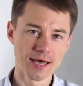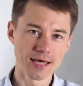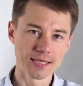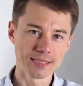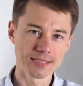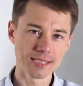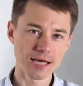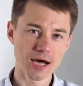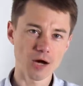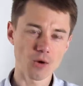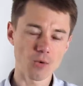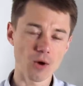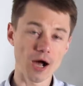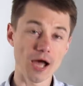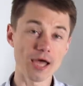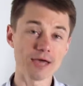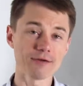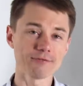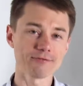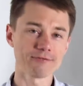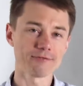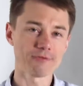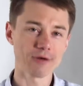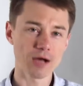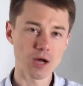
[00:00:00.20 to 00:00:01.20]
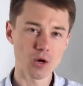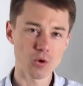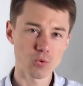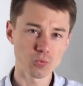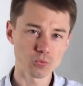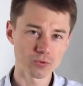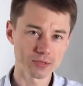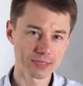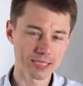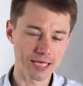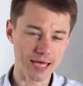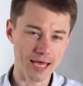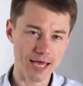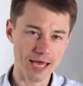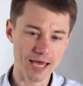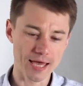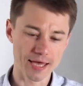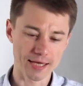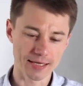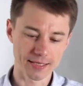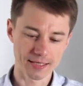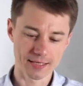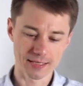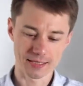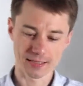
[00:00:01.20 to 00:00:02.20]
Now, I have found
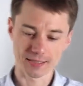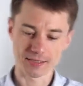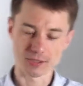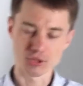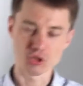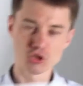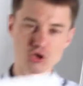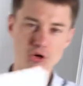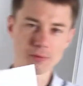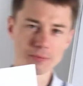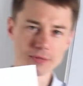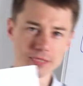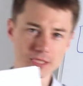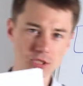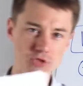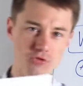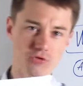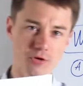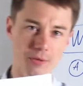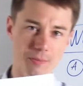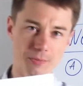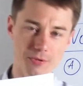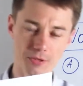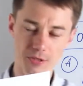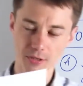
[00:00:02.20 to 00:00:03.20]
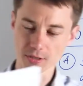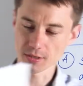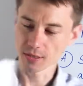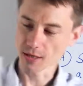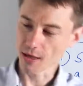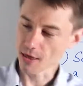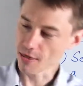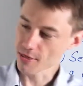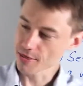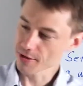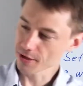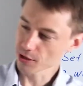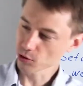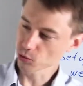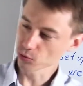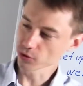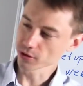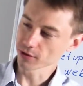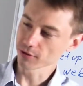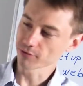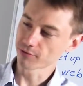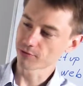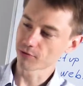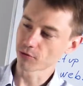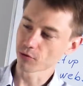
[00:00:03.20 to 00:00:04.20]
a job description. They are
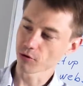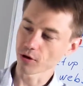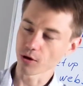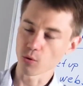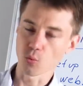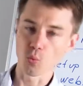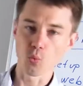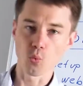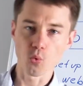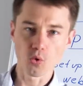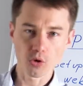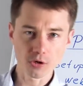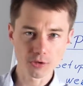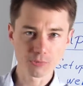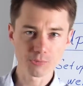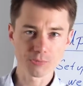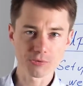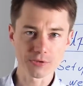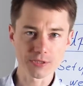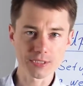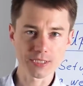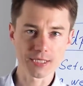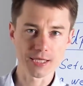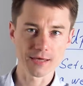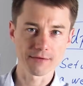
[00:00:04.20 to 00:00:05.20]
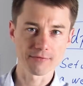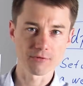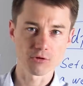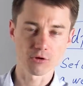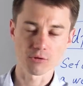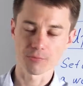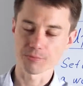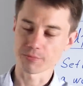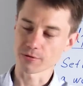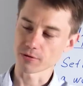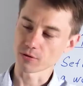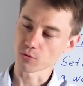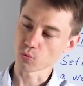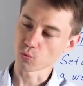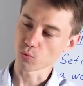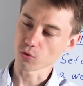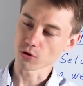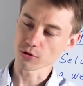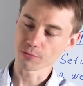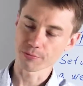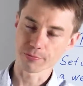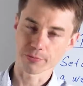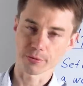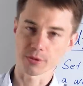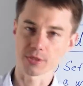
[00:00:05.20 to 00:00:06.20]
looking for a WordPress
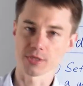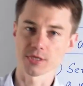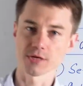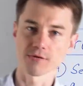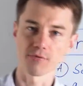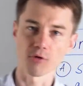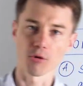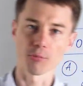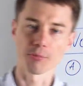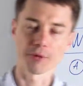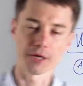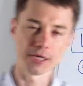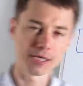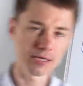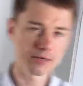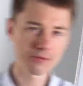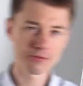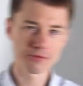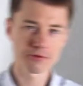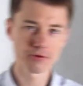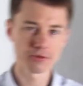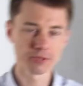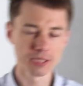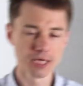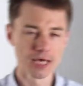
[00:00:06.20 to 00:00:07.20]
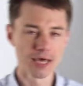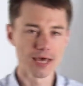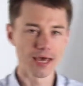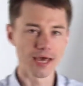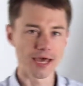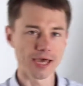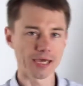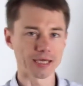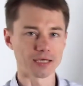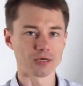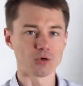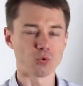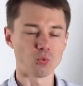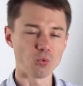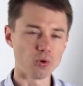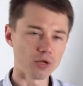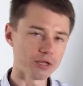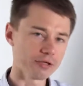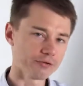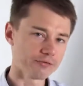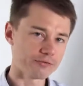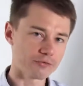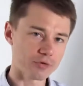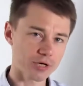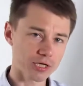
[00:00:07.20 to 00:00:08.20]
developer, And I thought, hey, what
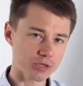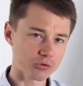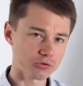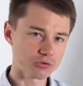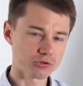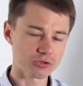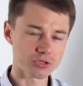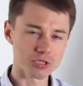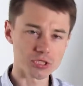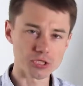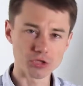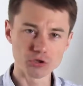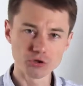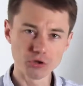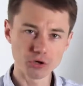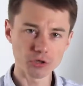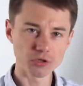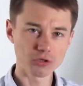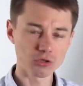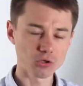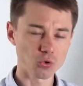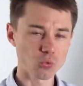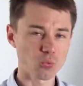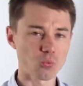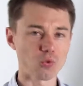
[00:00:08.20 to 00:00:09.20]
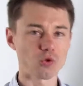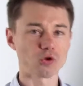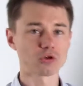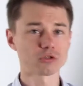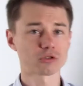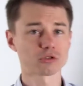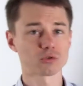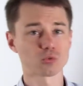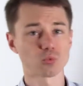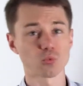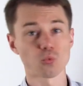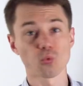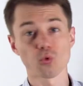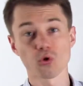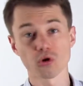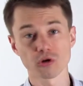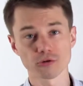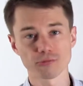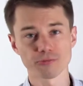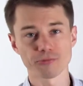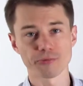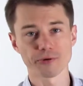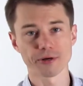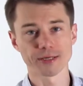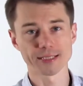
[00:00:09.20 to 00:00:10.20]
if recruiters don't know what
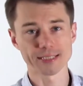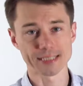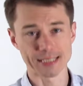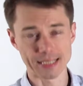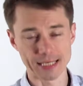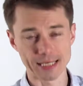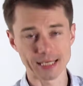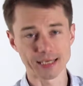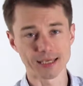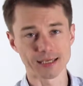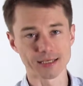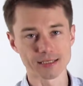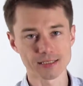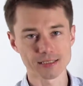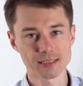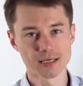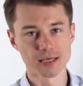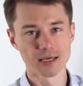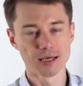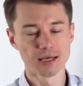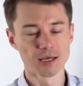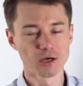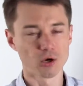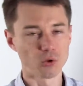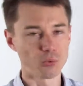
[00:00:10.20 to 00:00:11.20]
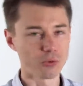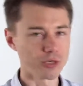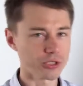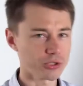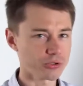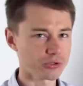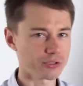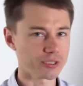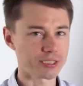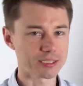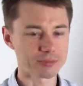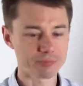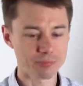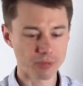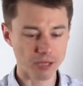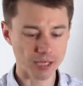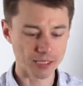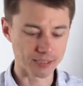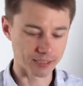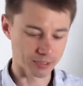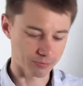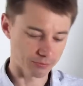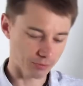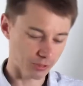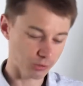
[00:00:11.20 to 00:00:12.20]
WordPress is? We should explain
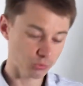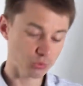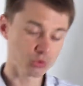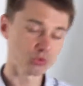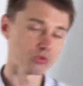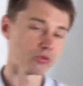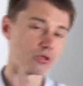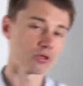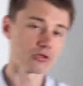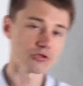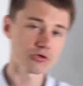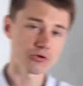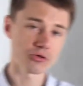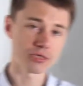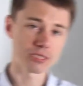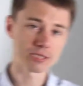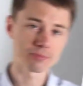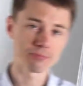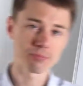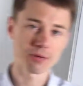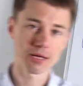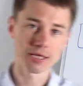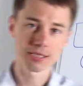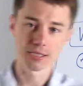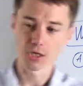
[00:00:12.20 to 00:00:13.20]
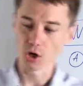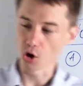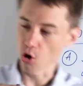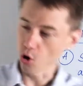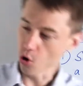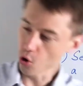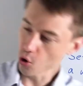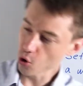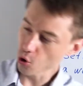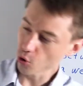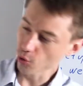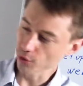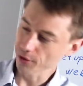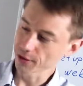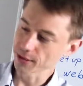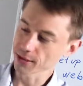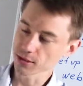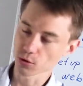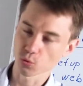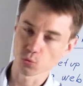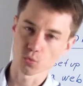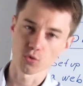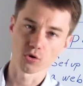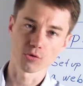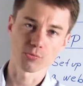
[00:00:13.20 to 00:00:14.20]
it, but we should also explain who is a
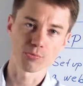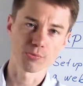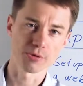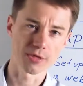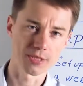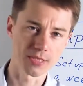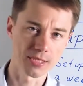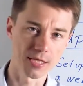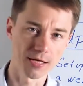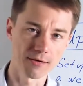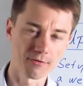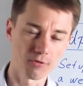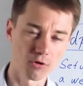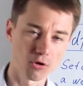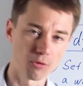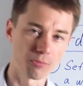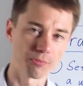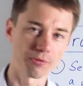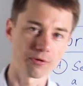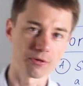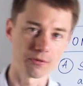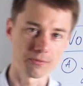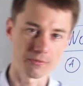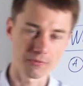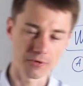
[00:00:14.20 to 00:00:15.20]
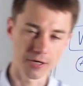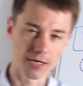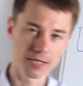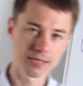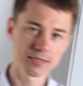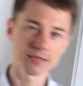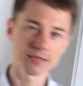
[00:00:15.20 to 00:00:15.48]
WordPress developer, right?